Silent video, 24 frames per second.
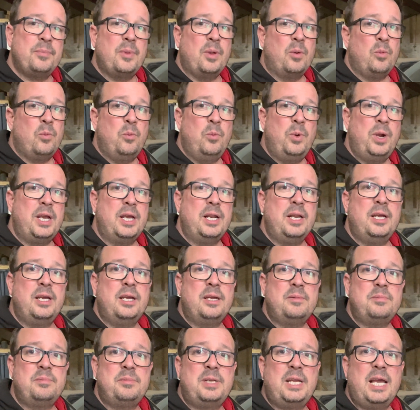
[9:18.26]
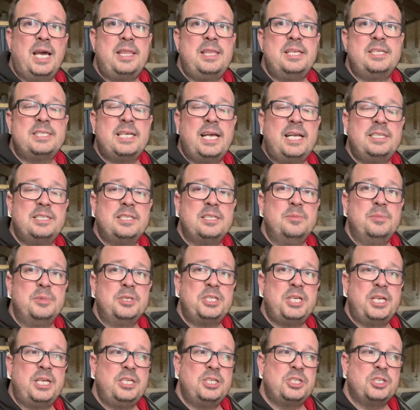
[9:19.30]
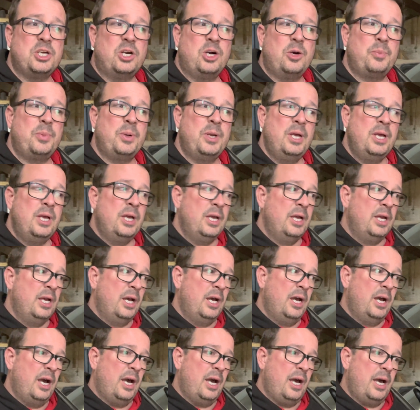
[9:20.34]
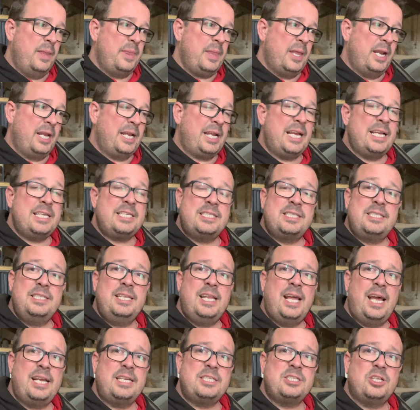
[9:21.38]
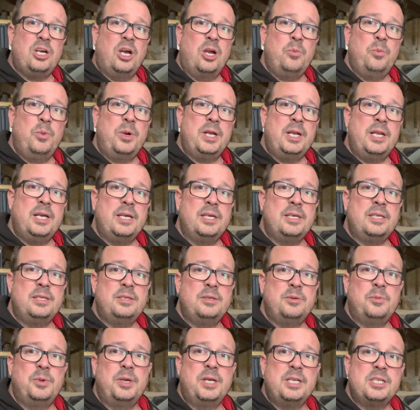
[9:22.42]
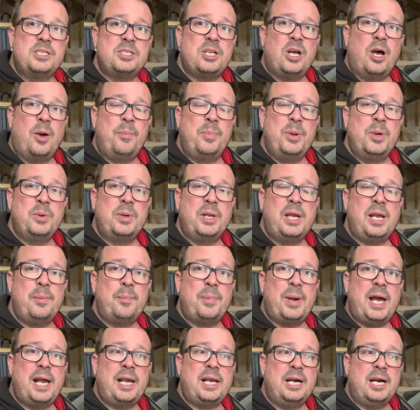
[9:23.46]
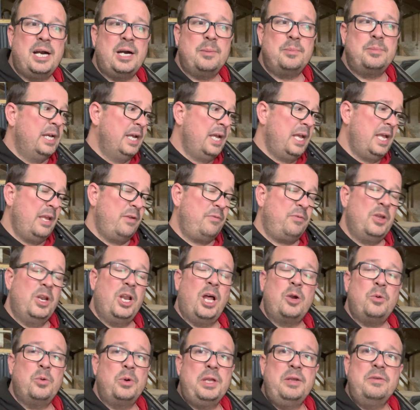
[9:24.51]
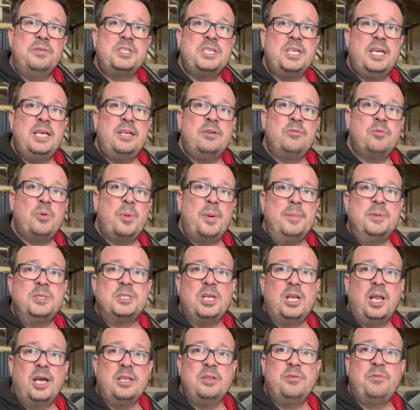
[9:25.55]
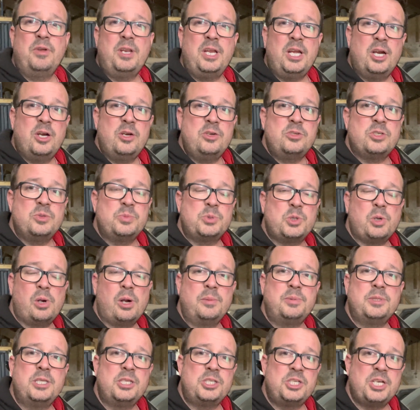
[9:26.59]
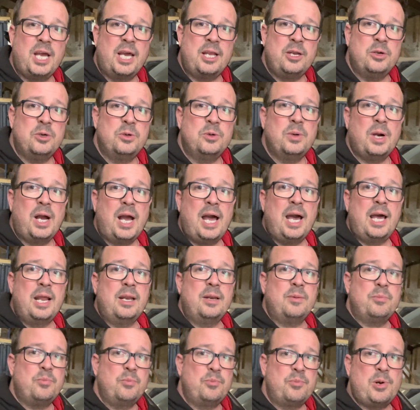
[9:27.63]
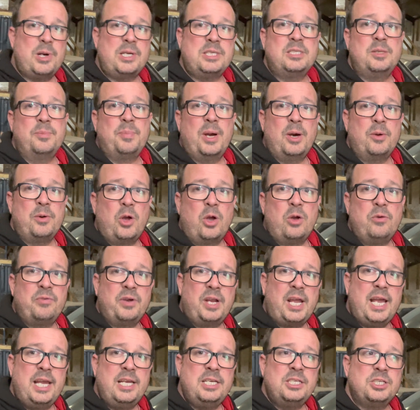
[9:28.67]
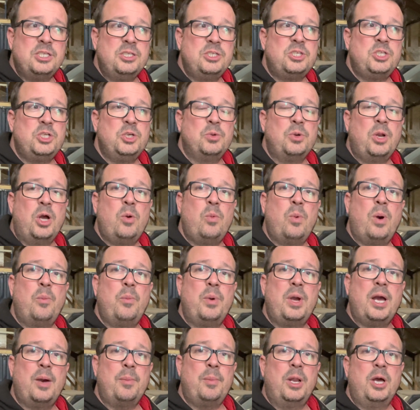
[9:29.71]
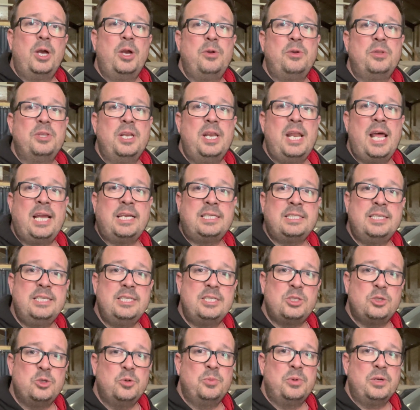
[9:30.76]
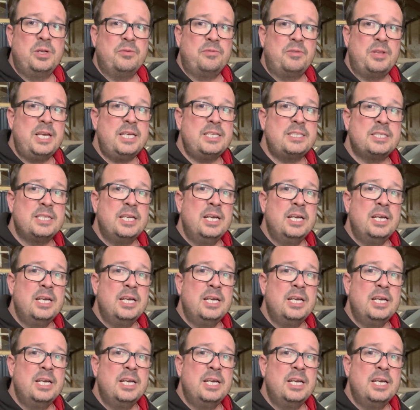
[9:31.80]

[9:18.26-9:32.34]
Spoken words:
we're gonna get this head to the machine shop, and then I guess next time we're gonna start building it back up. If you like what you've seen, remember to like the video, subscribe to the channel and press the bell notification so you'll know when we upload the next installment of this.